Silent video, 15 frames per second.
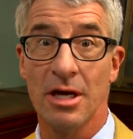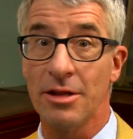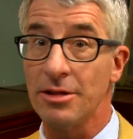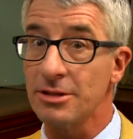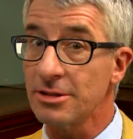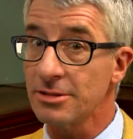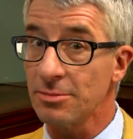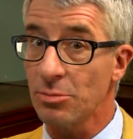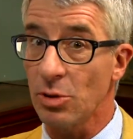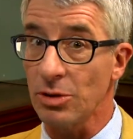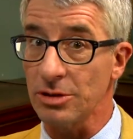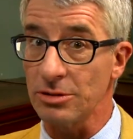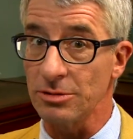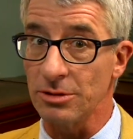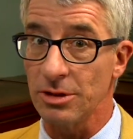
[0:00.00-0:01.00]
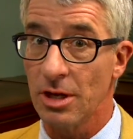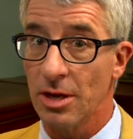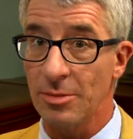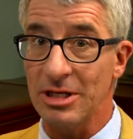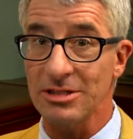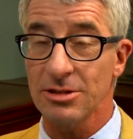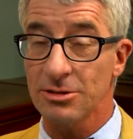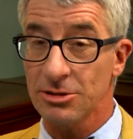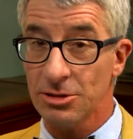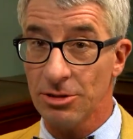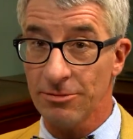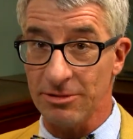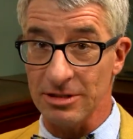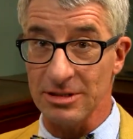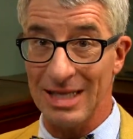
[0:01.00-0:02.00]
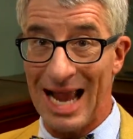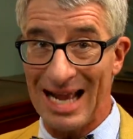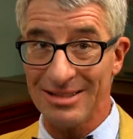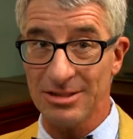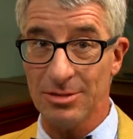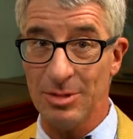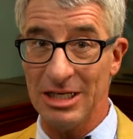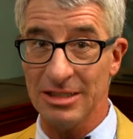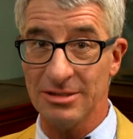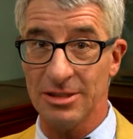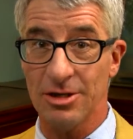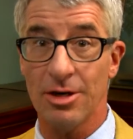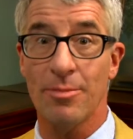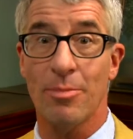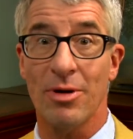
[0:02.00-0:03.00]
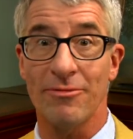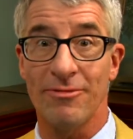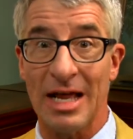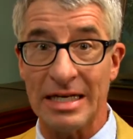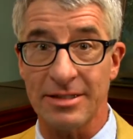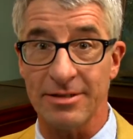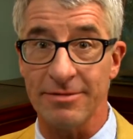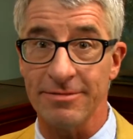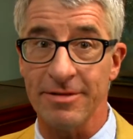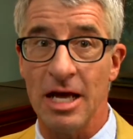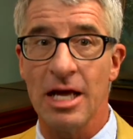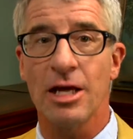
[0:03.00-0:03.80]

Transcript: This is important because a service has to be considered preventive